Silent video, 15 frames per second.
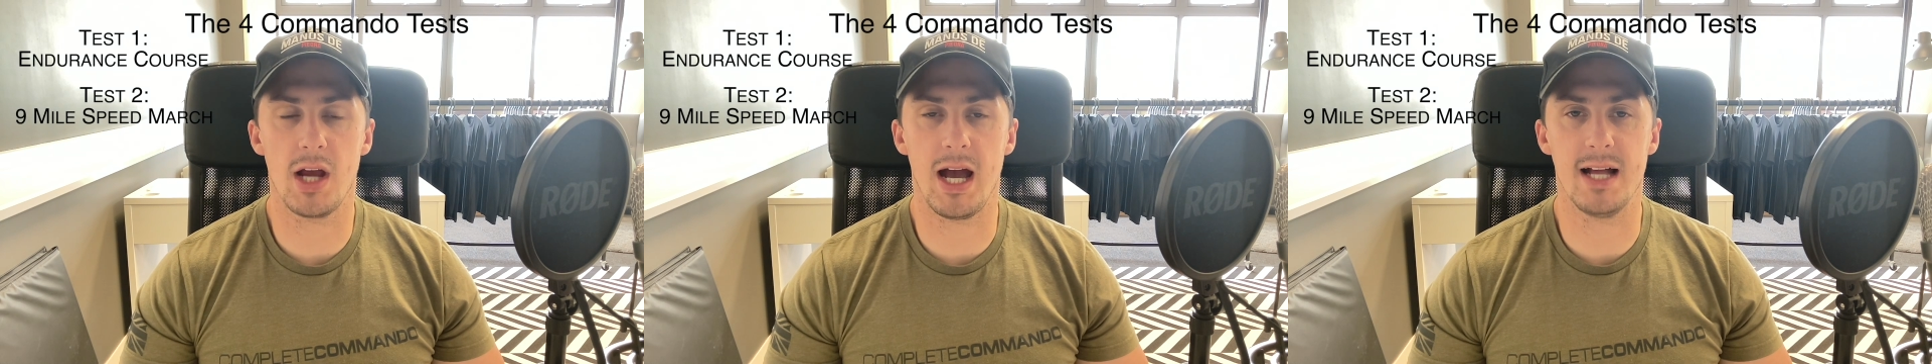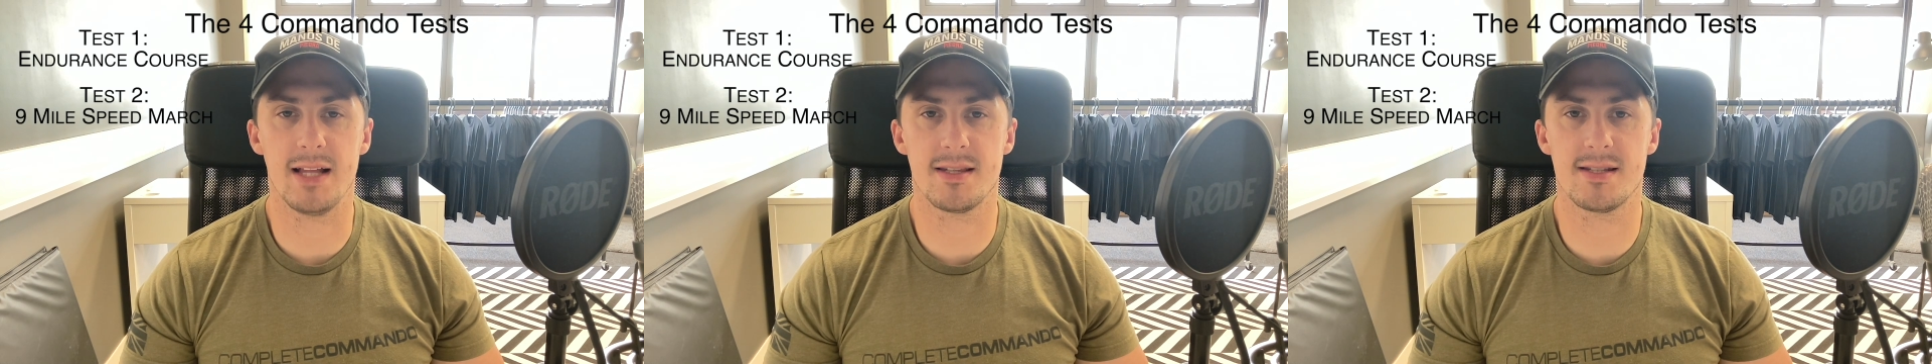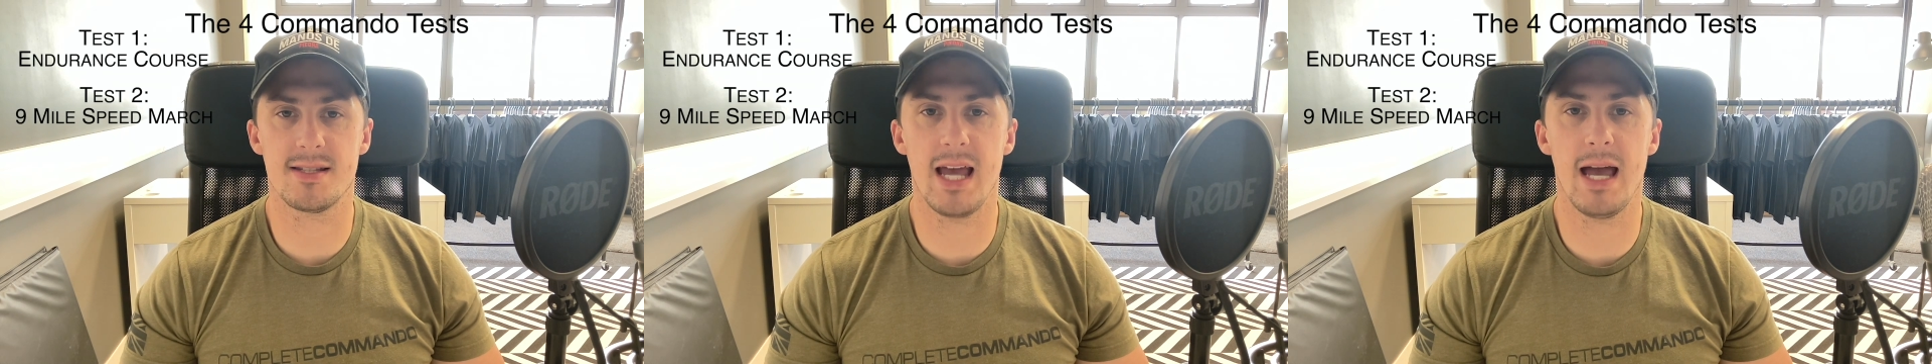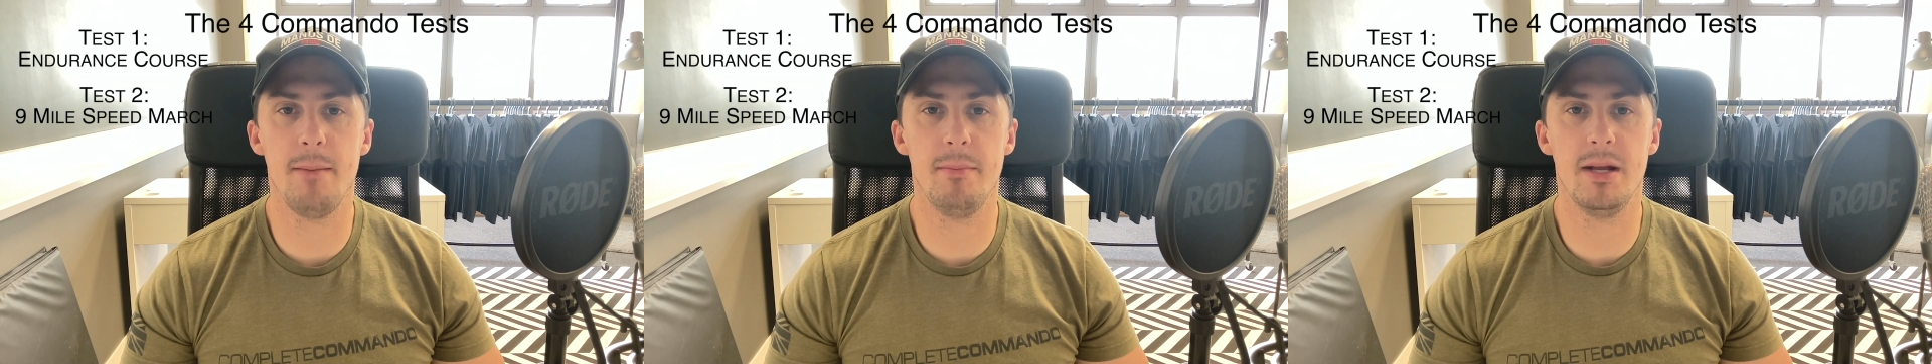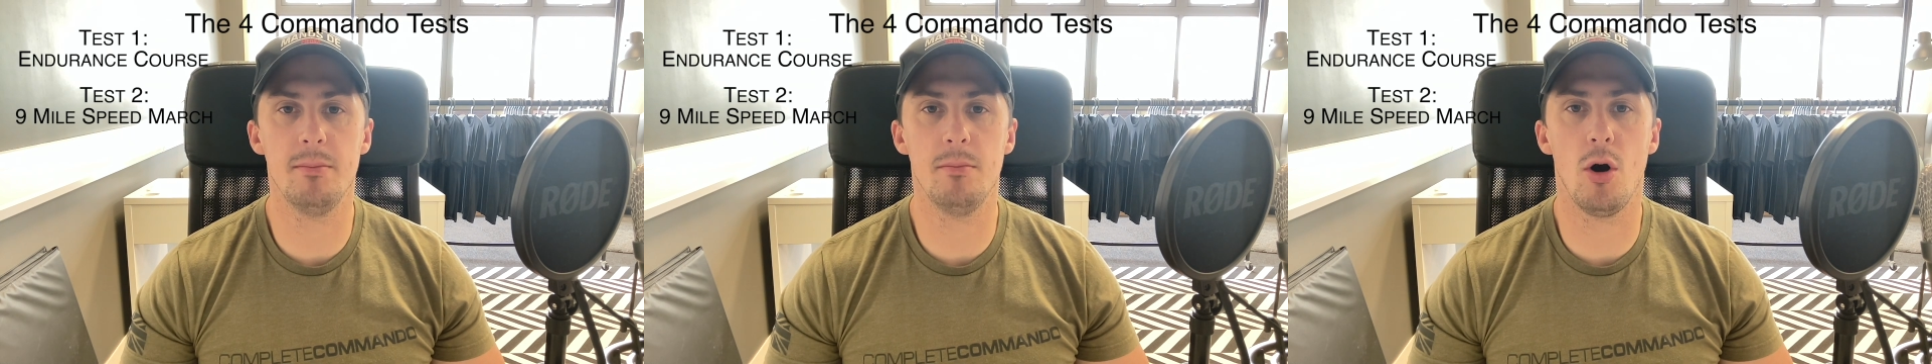at
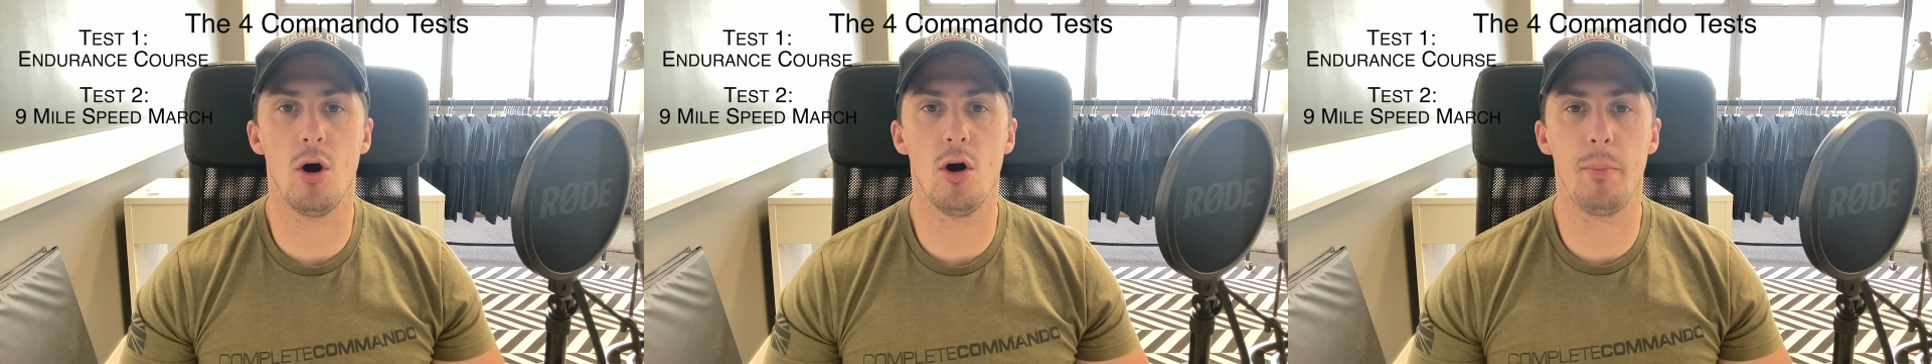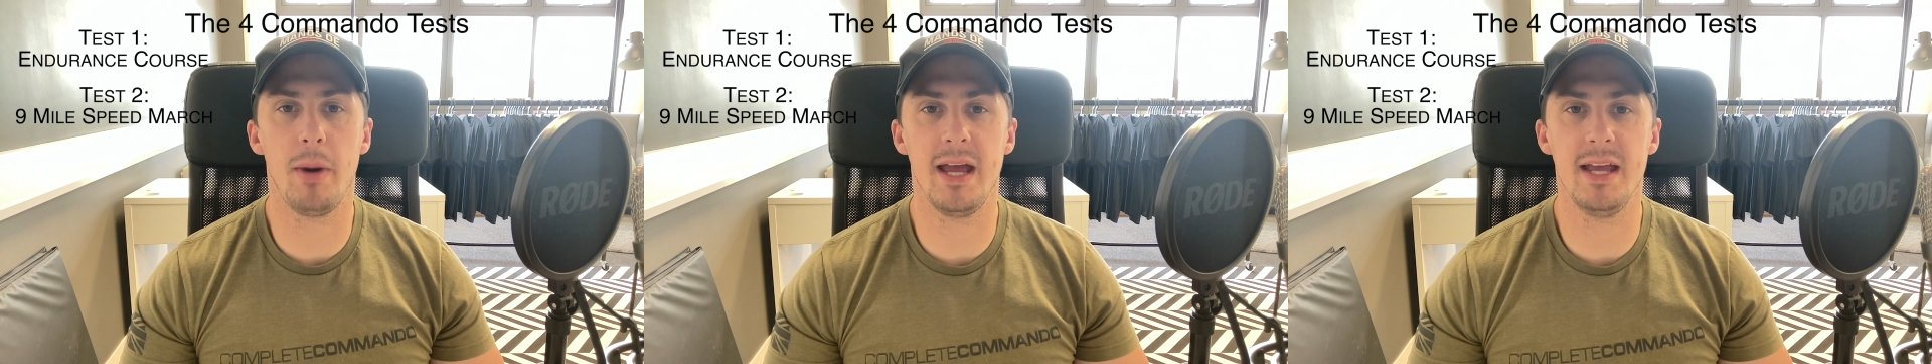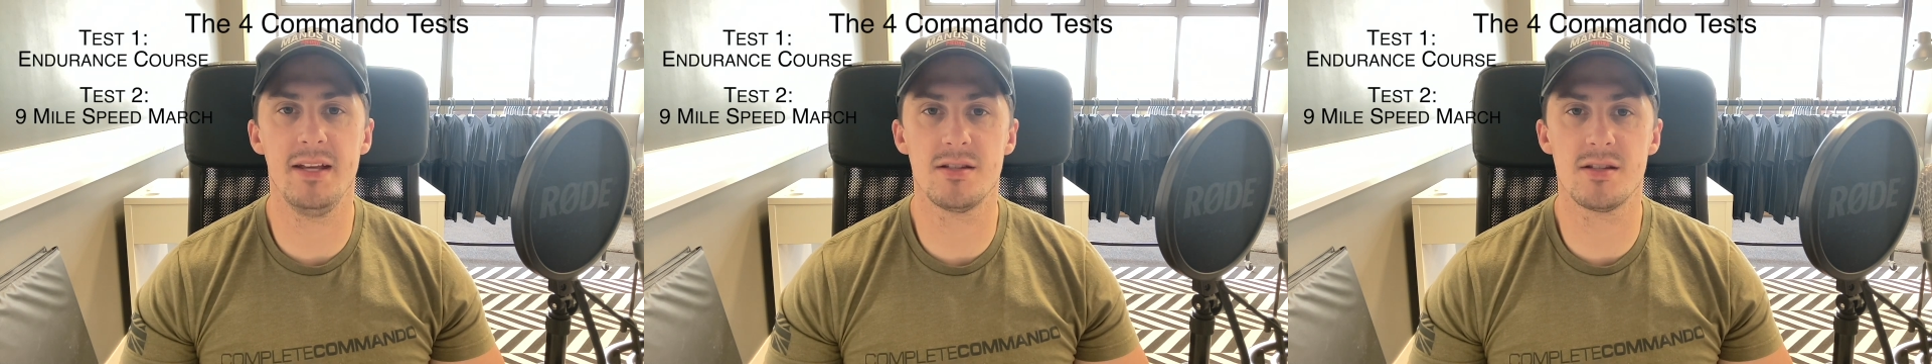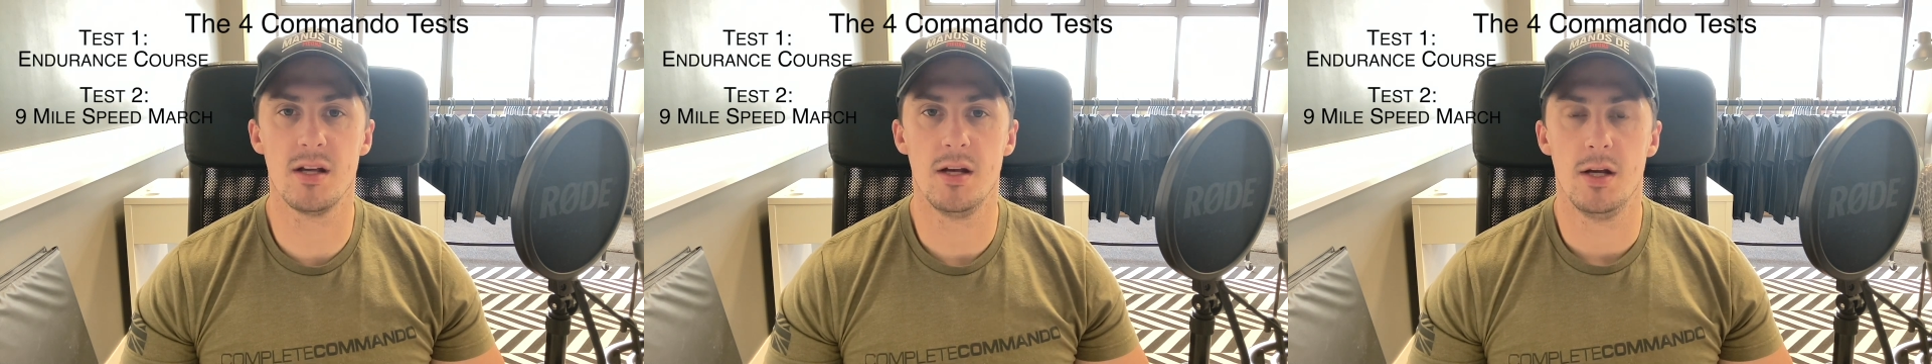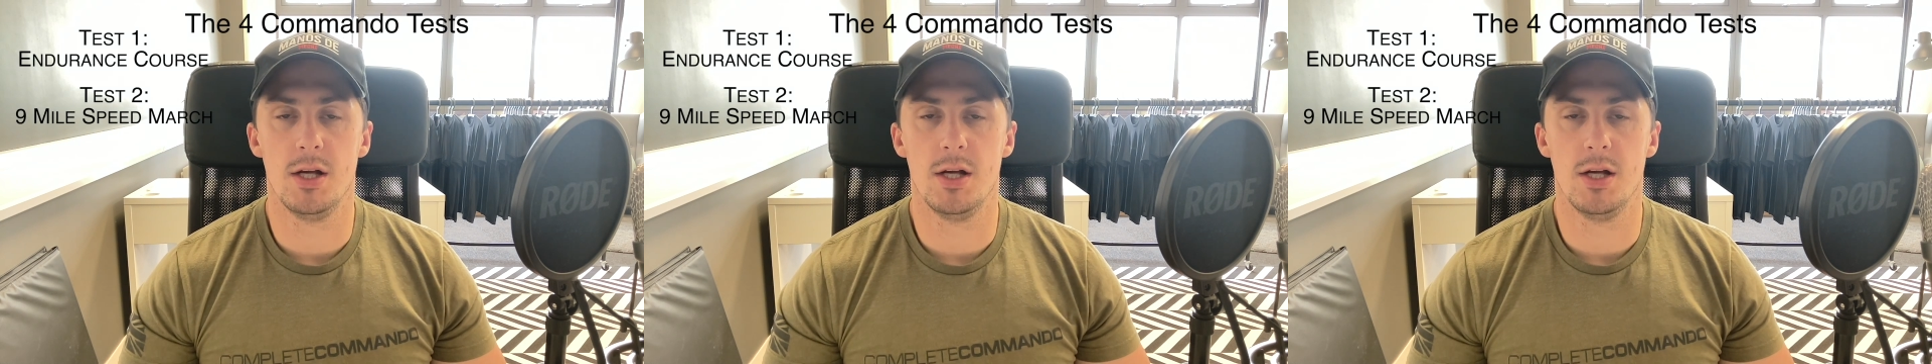10-minute mile pace.